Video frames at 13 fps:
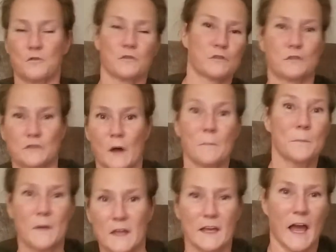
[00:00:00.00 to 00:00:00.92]

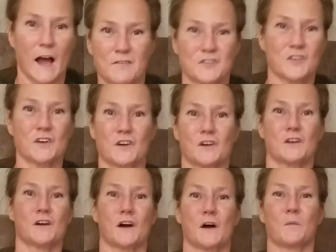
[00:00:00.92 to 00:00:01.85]
stumping after
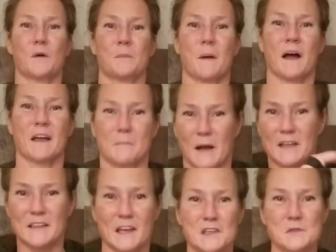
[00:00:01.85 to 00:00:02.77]
her with my
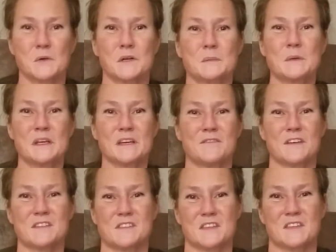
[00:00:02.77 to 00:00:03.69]
legs were in being
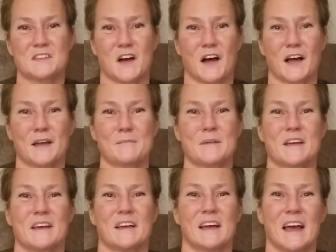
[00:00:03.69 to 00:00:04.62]
fixed at the time
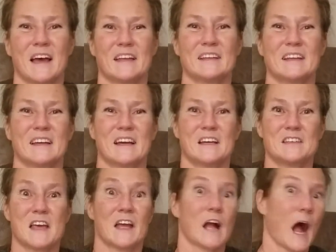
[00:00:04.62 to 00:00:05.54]
and
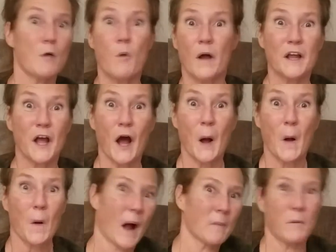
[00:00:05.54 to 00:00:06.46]
saying, I want to
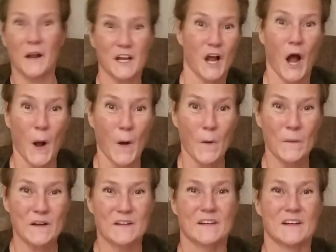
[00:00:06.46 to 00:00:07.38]

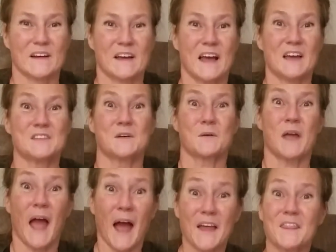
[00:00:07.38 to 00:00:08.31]
go. And so
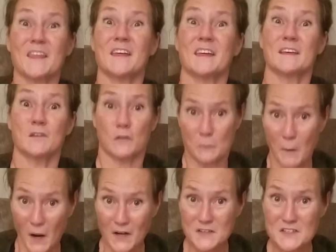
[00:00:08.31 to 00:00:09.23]
Kathy
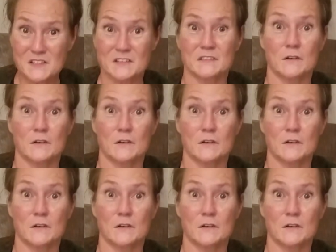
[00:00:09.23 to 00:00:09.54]
Smart,